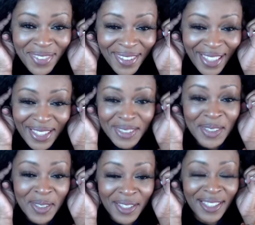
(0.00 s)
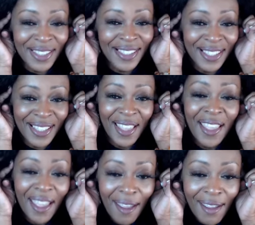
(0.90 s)
It
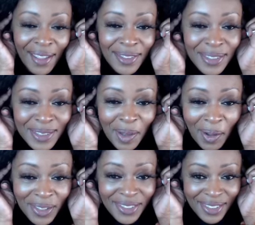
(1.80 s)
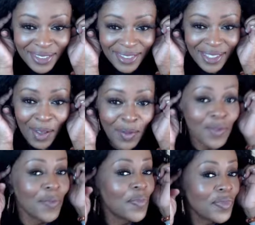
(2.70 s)
installs itself
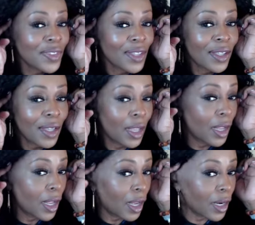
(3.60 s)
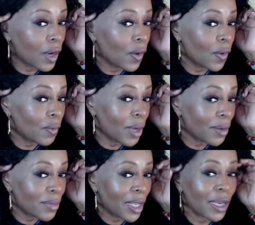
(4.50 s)
and go about
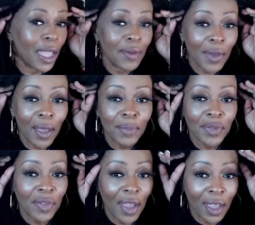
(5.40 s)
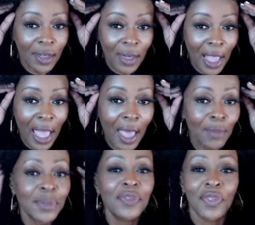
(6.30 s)
my life. I'll be fine. I'll
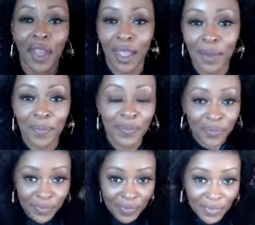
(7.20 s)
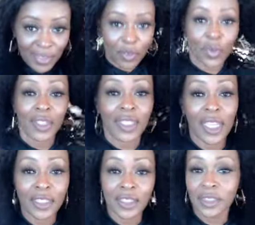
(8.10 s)
be fine. When
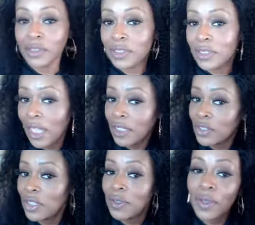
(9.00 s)
catch it, just catch it.